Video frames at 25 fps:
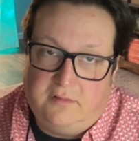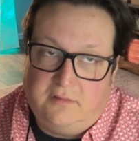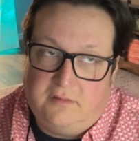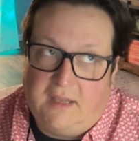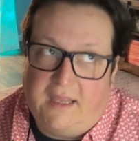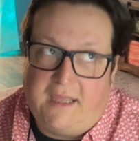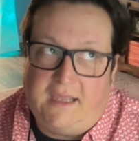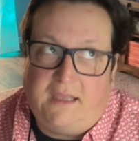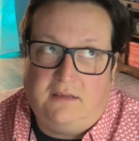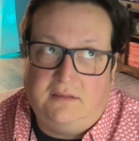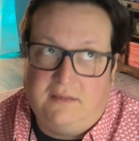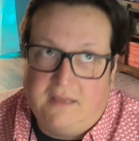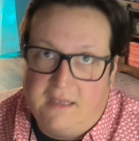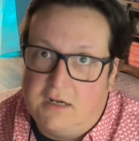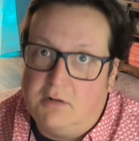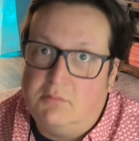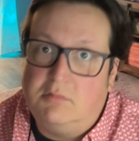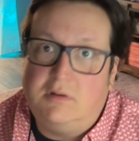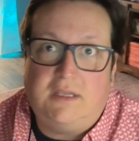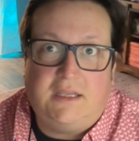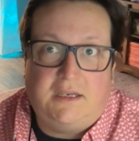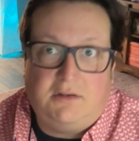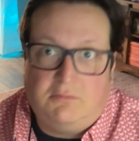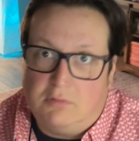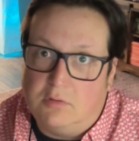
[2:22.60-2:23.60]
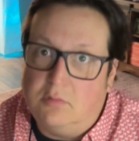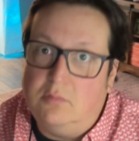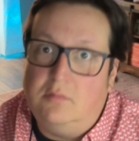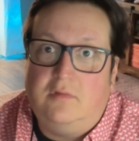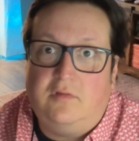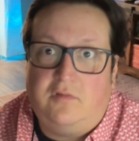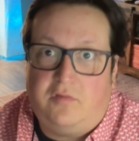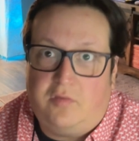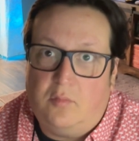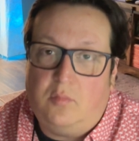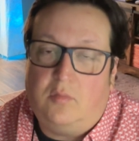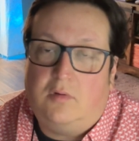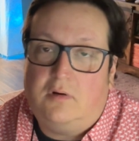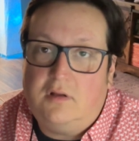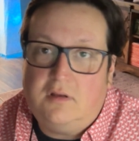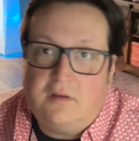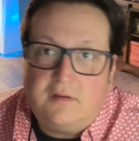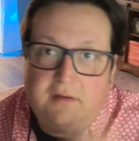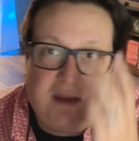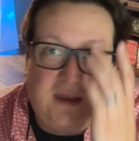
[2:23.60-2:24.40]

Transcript: Like, literally ruins the world.